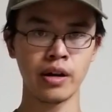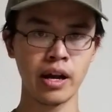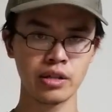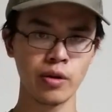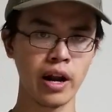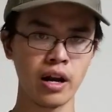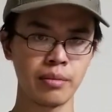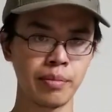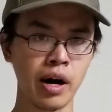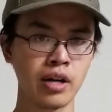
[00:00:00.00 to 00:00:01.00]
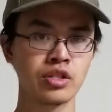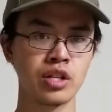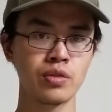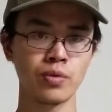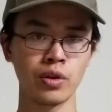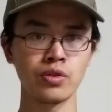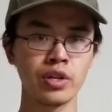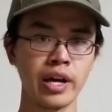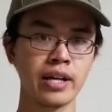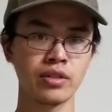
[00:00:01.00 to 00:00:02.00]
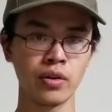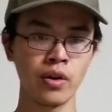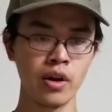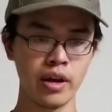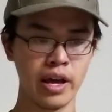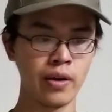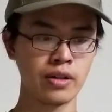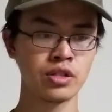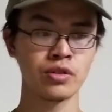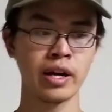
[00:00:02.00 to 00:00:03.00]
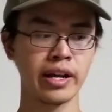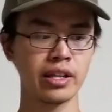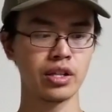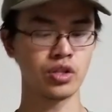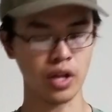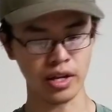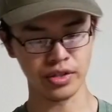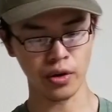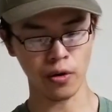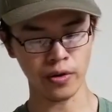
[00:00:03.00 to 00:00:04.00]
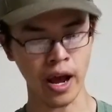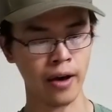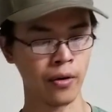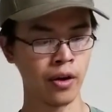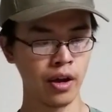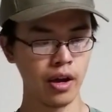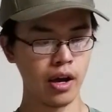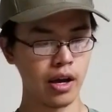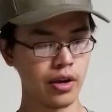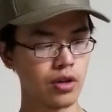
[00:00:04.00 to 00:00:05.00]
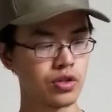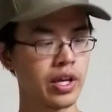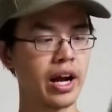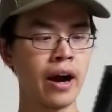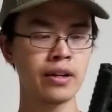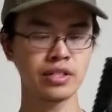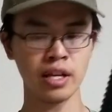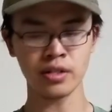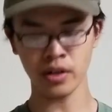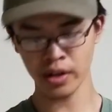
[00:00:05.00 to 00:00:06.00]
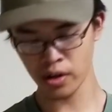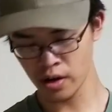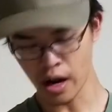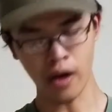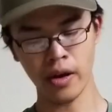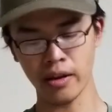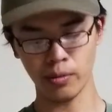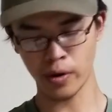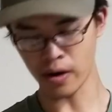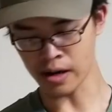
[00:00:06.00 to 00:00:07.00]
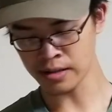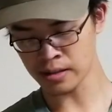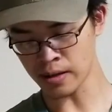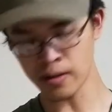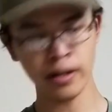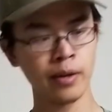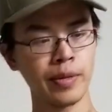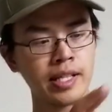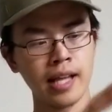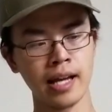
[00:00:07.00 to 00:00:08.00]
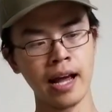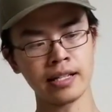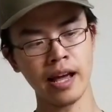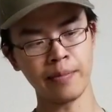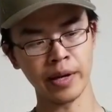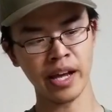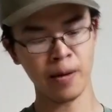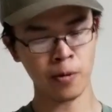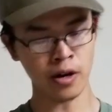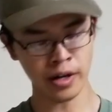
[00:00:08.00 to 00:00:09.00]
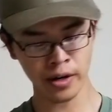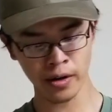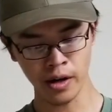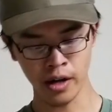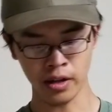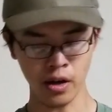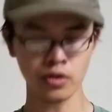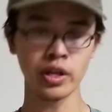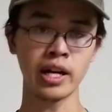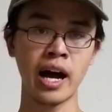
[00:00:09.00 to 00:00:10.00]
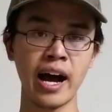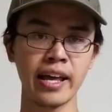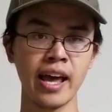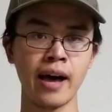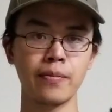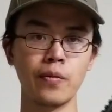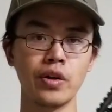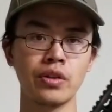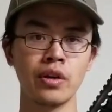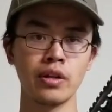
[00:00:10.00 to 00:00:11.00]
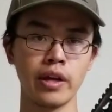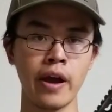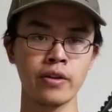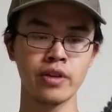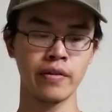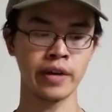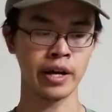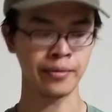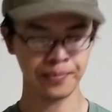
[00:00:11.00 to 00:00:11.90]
straight out of the box, just for those of you guys that are interested in trying to get this zeroed down. You also get iron sights on here. I only have the rear iron sight on here because I had to actually have my camera on here. And you also get a high cap with the airsoft gun.